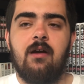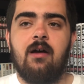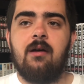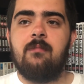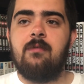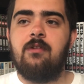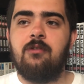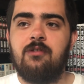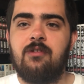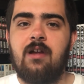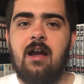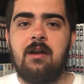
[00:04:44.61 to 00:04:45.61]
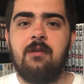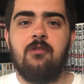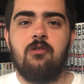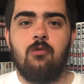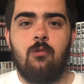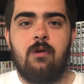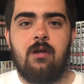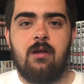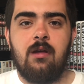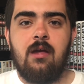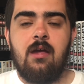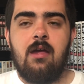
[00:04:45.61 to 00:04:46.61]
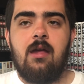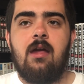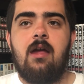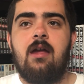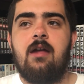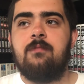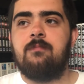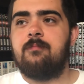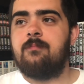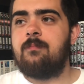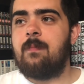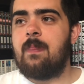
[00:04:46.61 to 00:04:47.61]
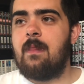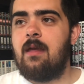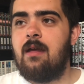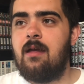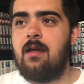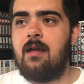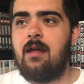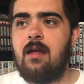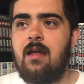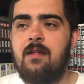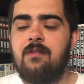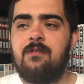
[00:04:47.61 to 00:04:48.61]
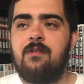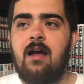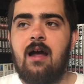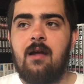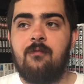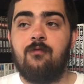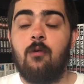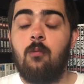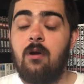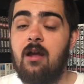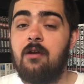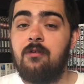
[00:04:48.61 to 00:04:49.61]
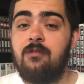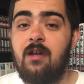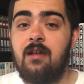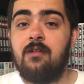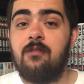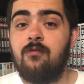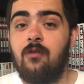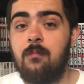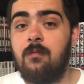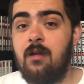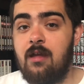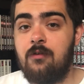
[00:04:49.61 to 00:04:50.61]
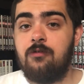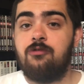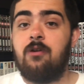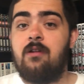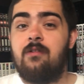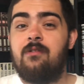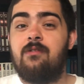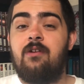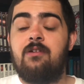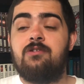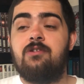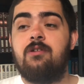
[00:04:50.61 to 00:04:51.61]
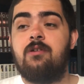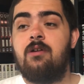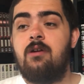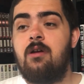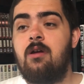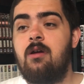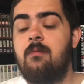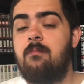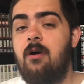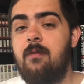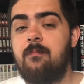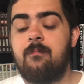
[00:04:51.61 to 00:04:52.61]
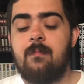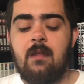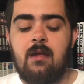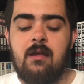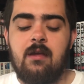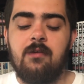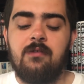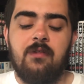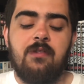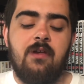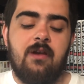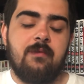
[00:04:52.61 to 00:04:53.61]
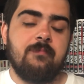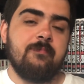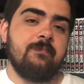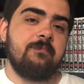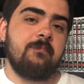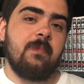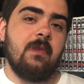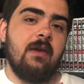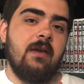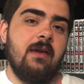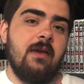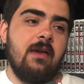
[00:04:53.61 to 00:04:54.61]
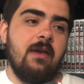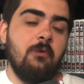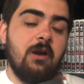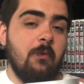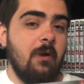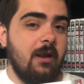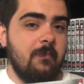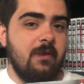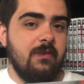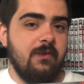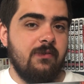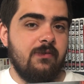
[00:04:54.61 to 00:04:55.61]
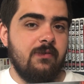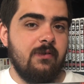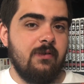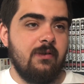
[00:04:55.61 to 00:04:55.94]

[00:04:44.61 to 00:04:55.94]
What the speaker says: They're just kind of annoying. And it's, from what I understand, it's from the English translation. But here's the thing. Would I recommend this?